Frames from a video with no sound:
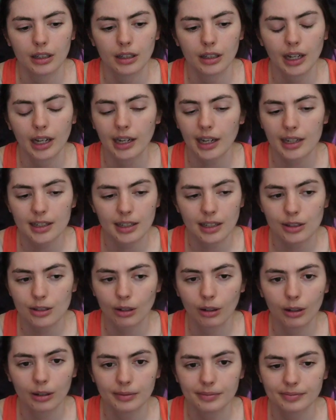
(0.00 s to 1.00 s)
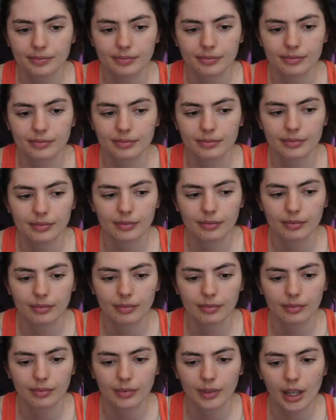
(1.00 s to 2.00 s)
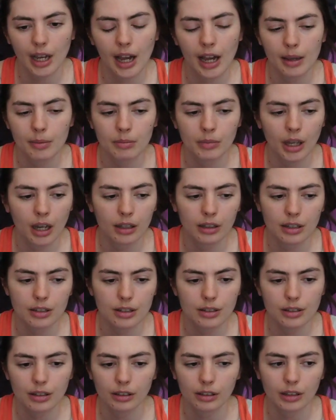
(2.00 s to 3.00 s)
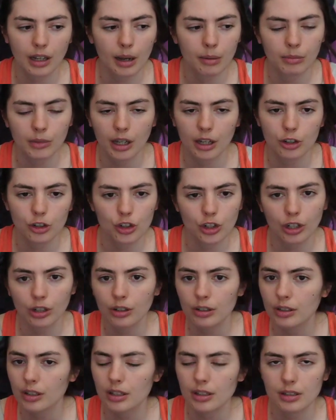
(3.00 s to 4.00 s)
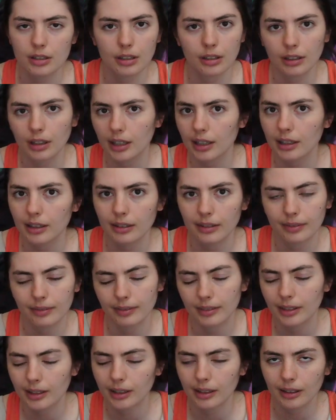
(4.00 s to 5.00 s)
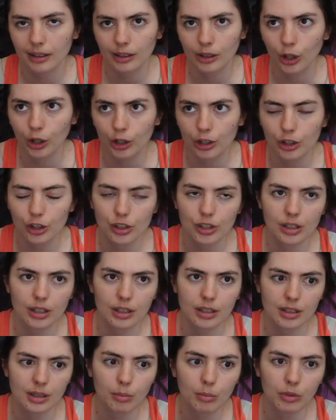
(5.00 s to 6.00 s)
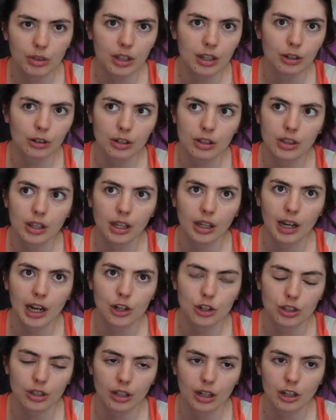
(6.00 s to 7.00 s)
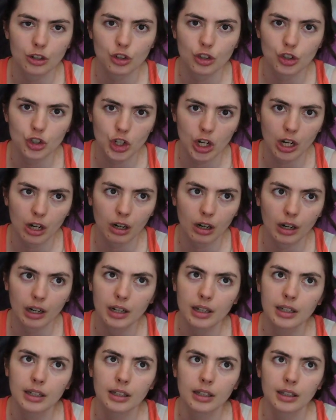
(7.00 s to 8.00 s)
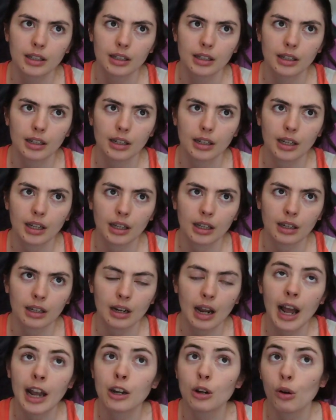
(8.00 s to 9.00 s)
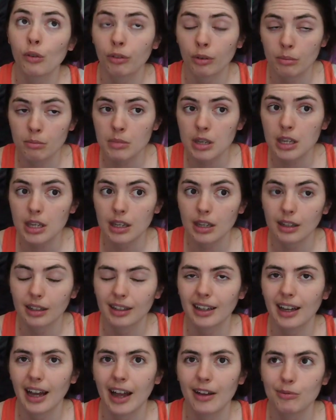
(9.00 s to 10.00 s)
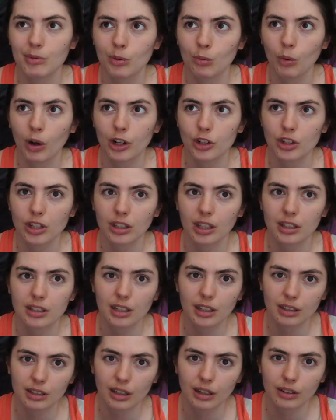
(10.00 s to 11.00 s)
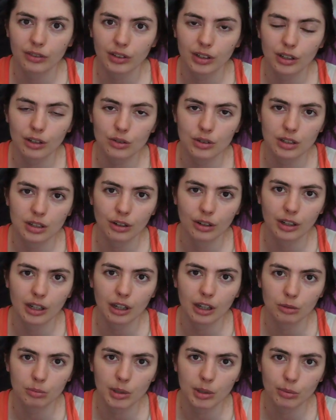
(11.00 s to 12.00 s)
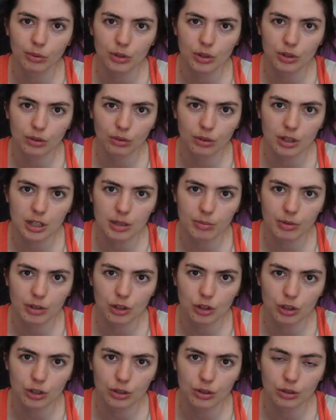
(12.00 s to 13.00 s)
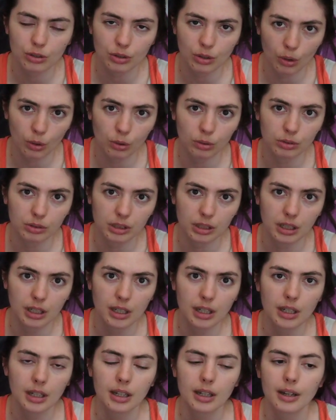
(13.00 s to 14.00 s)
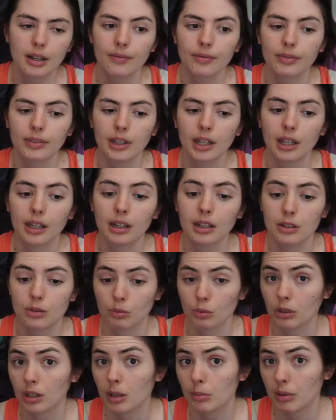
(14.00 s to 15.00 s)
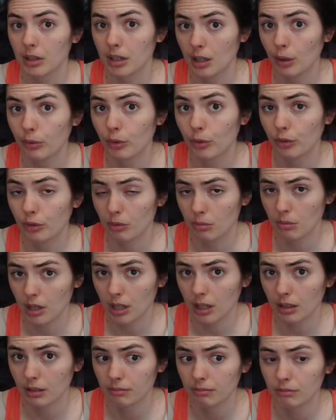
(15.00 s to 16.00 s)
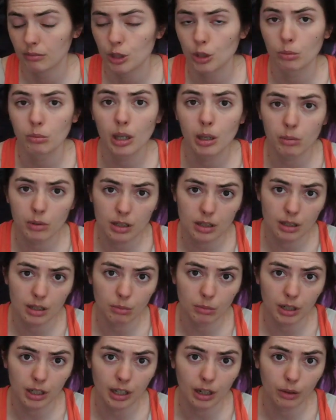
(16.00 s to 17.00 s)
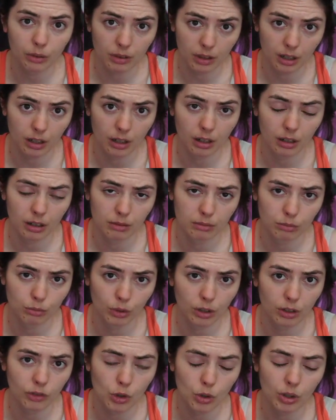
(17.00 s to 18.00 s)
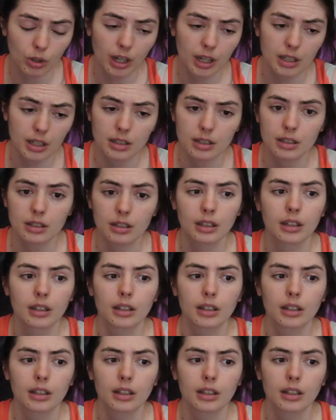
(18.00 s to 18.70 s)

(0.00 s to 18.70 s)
I guess that's all. I'm not necessarily I'm not sharing this to like garnish sympathy or anything. I just thought I should share. And I know for me, I've been watching like TikTok videos and hearing other people's stories be told and it's really been helpful for me. So maybe somebody out there, one of you guys